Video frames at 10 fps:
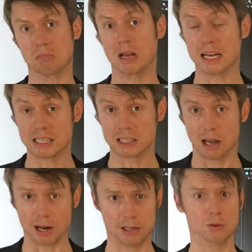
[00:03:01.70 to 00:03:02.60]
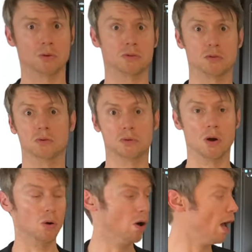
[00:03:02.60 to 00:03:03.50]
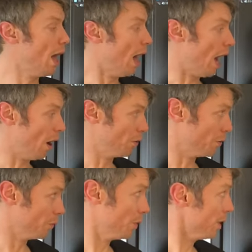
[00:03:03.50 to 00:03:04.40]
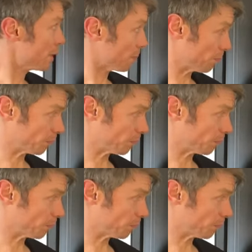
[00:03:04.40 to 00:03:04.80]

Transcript: get started or to know how to do this.